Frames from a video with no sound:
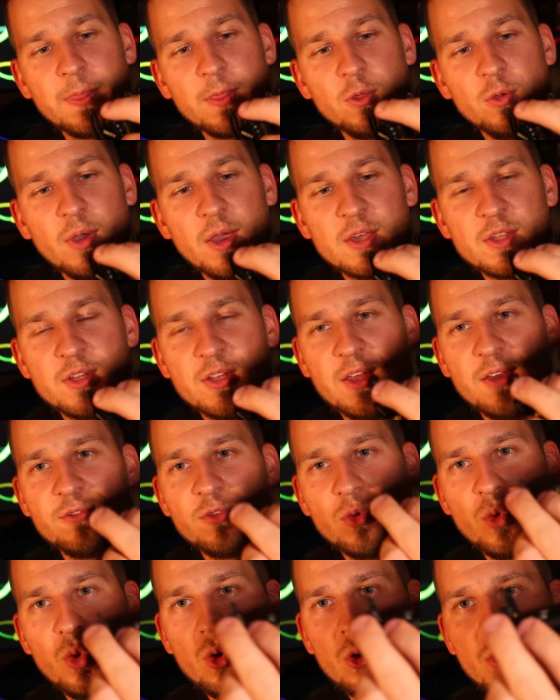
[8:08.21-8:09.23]
You actually have
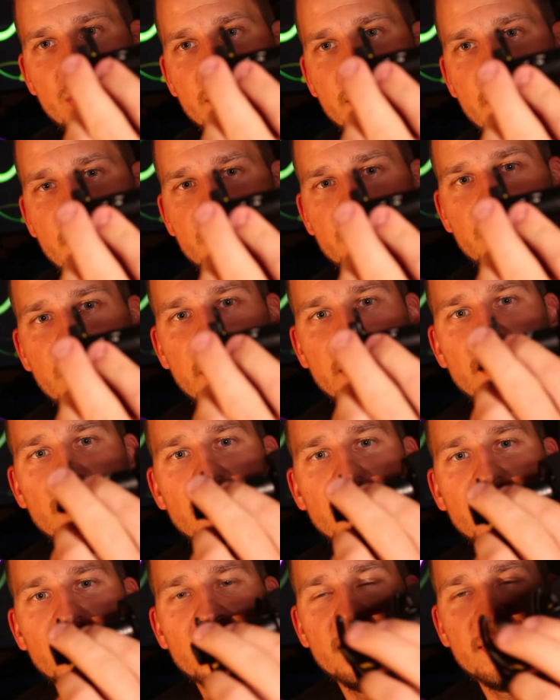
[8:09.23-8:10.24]
to hold this
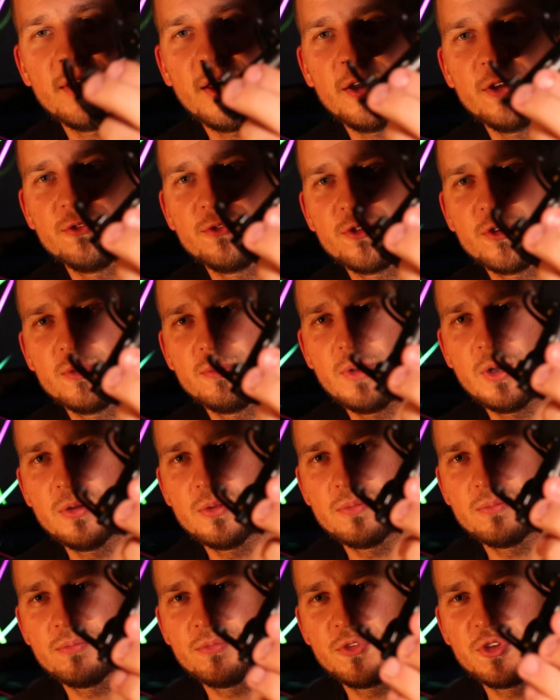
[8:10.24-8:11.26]
button down for
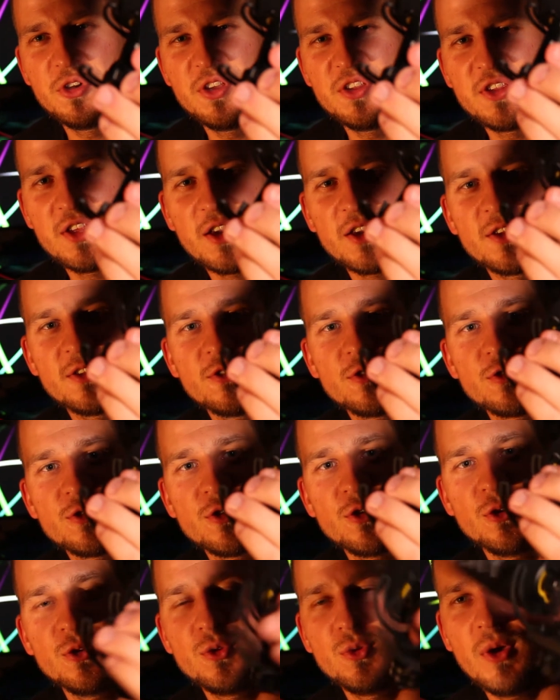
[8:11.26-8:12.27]
about 3 seconds or
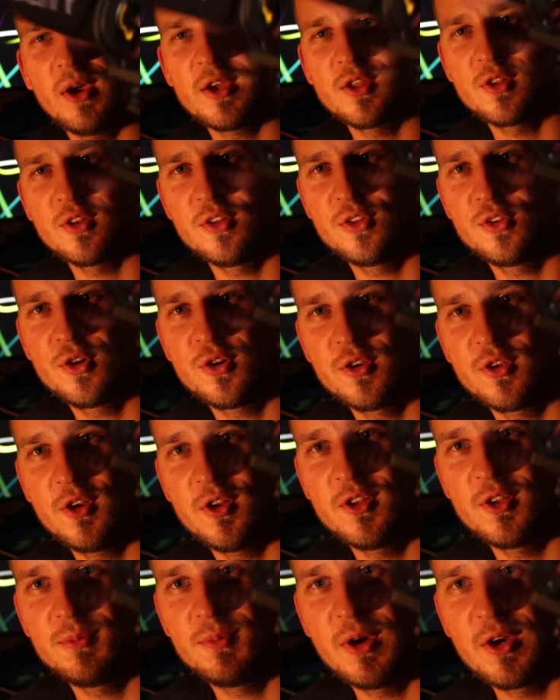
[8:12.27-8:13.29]
so to actually turn
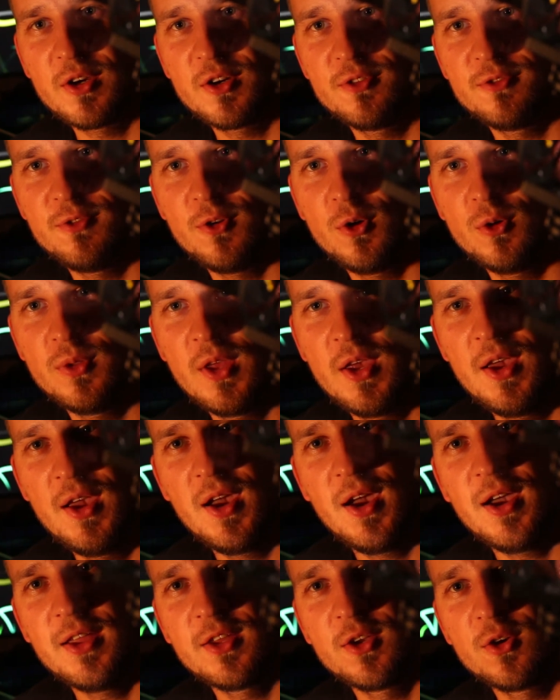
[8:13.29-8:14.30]
on the microphone, and